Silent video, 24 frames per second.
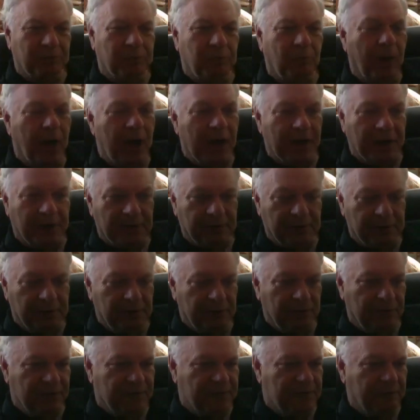of water
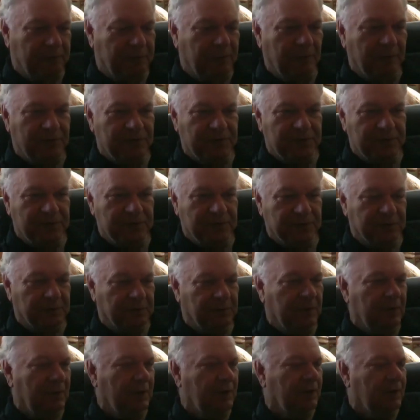who is supposed
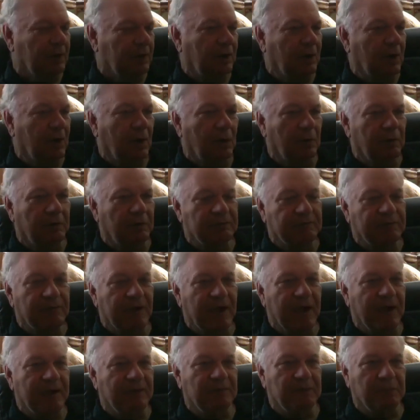to go and
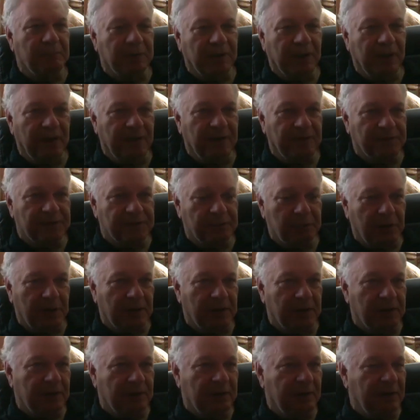find the place
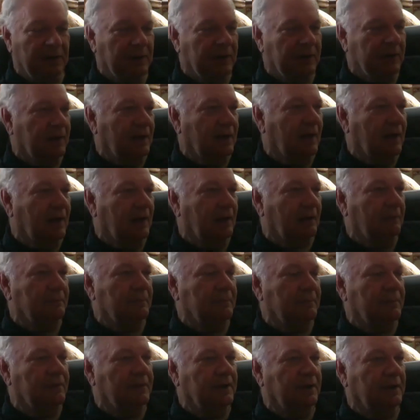where
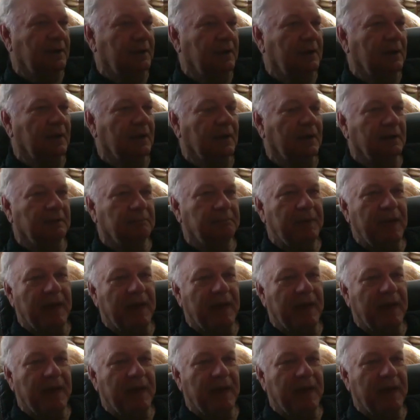um, the uh,